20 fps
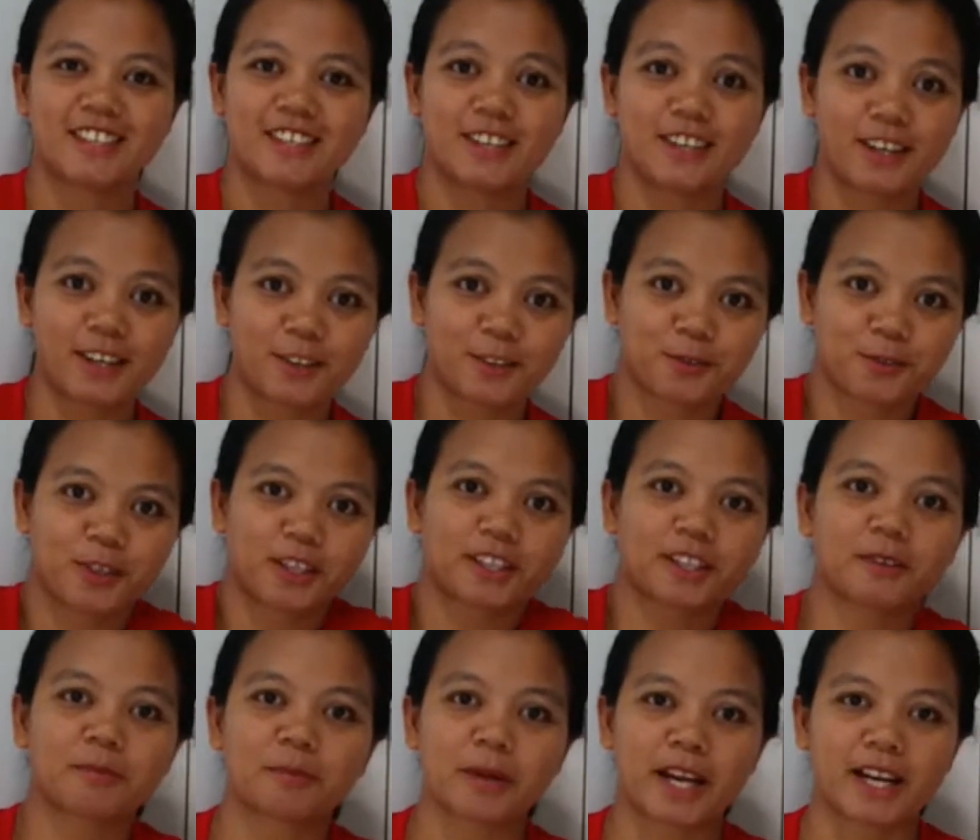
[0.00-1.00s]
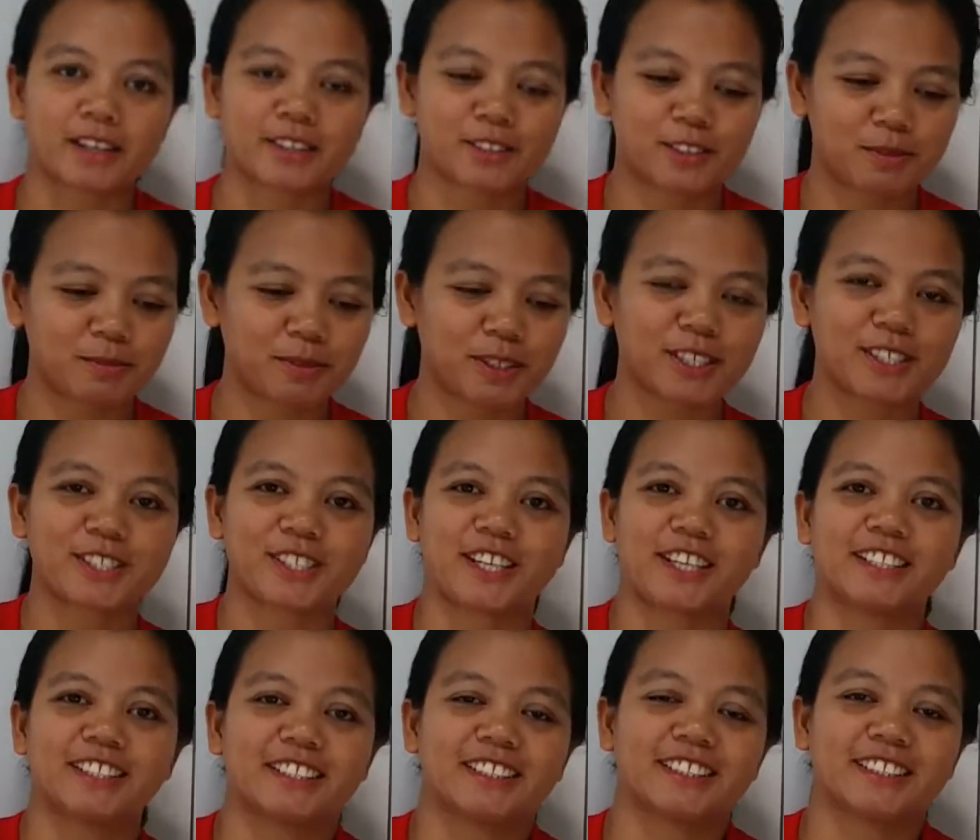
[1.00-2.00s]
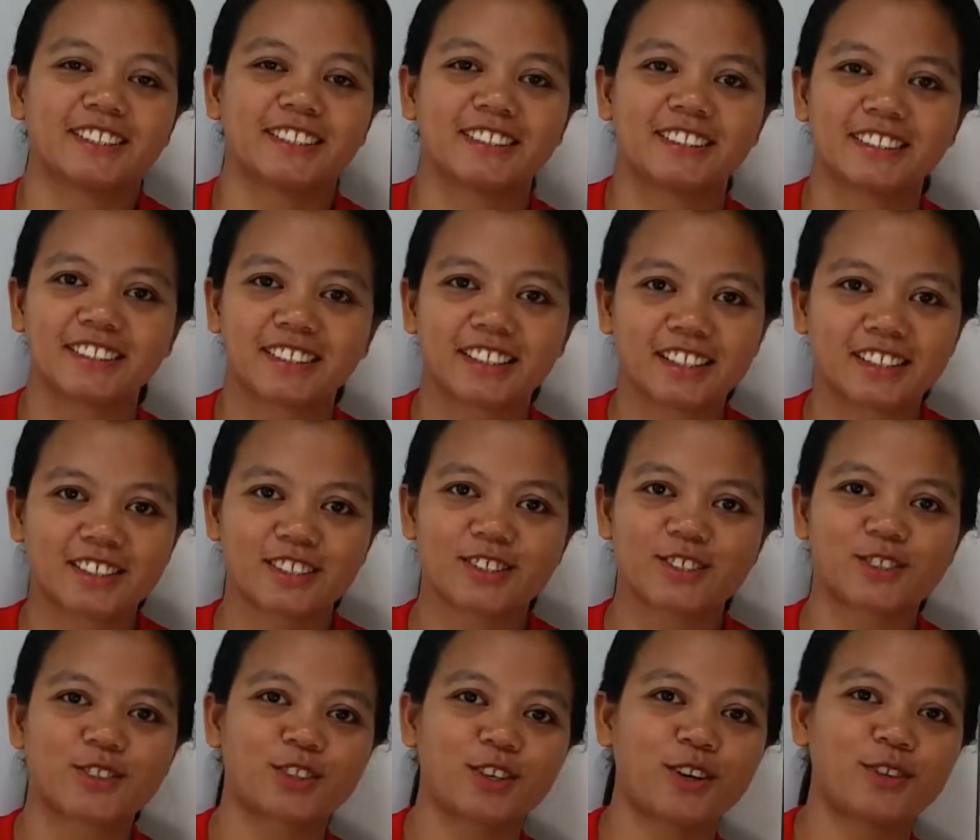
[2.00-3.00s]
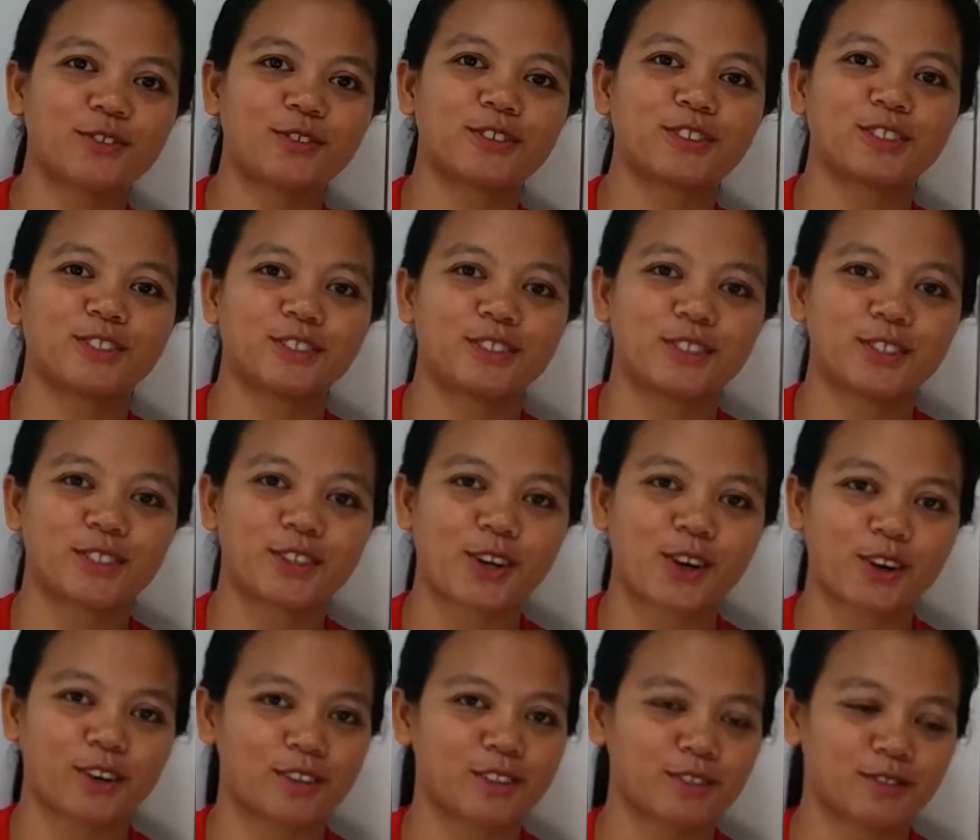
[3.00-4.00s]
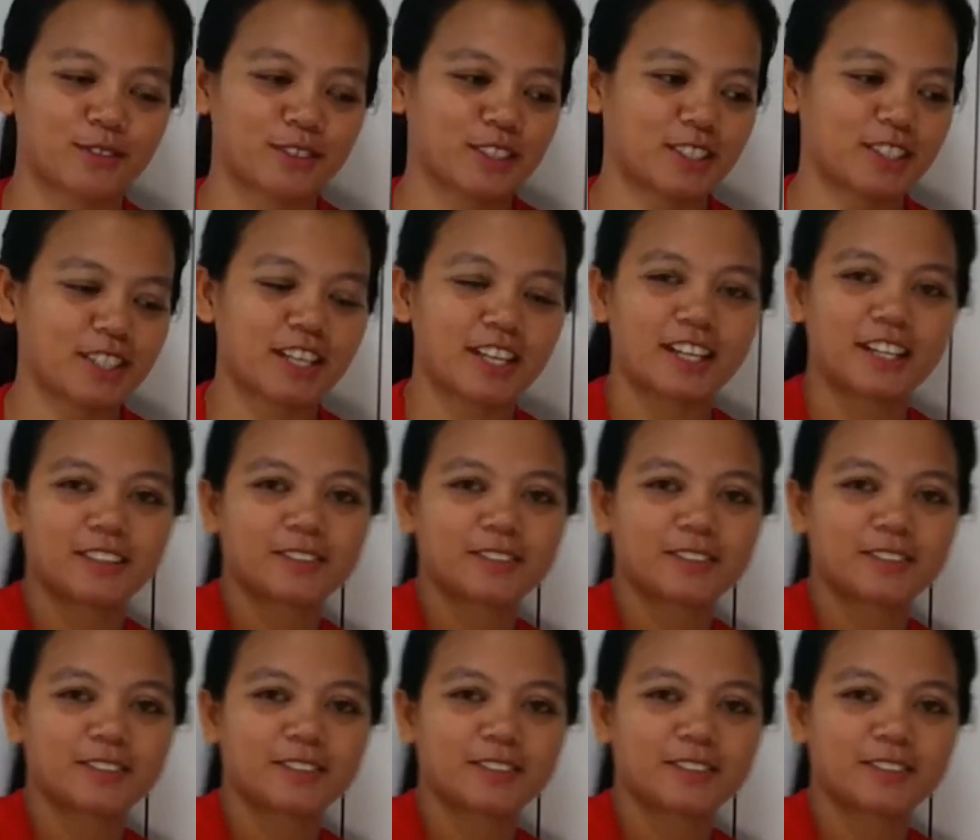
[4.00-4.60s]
And welcome back to my channel. This is Joyful, your host for today.